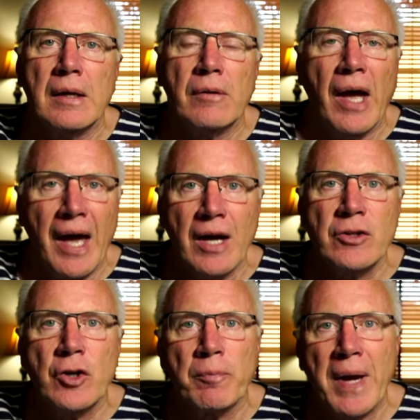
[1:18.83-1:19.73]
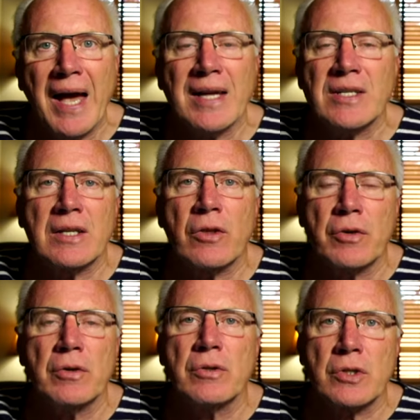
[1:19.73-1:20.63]
as you're passing through
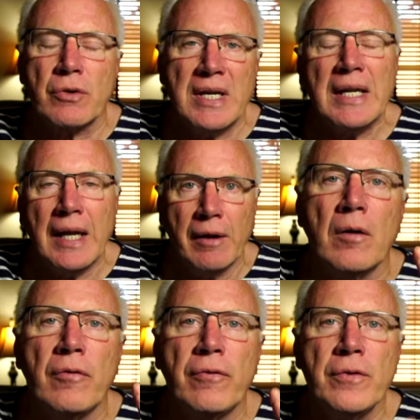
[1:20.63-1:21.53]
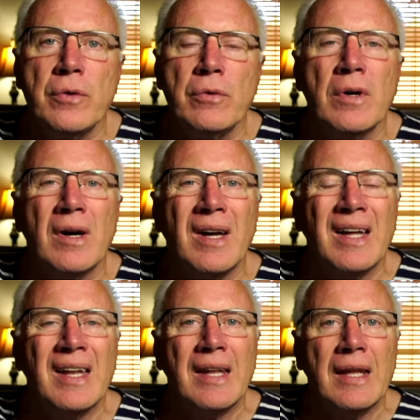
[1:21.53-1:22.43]
screening. Food
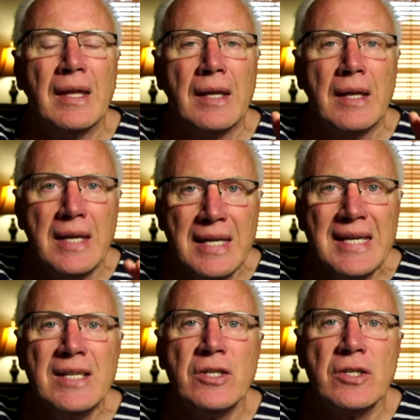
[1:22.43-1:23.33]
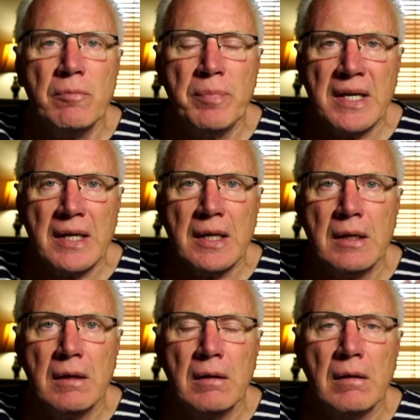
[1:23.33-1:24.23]
needs to be
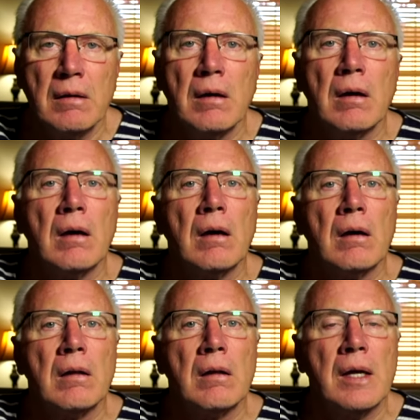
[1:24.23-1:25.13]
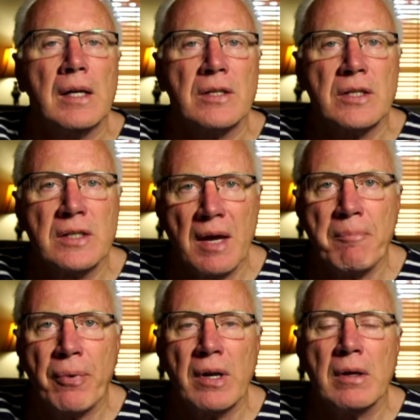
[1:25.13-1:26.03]
in a
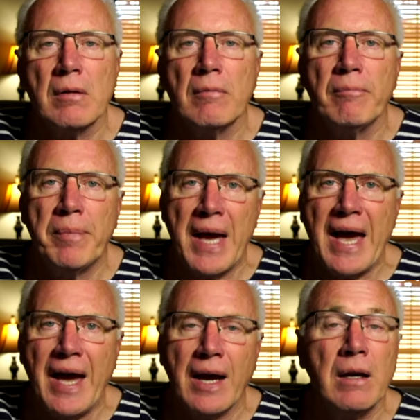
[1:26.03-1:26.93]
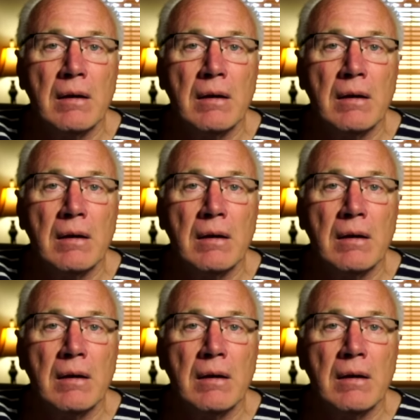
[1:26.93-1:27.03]
separate bag,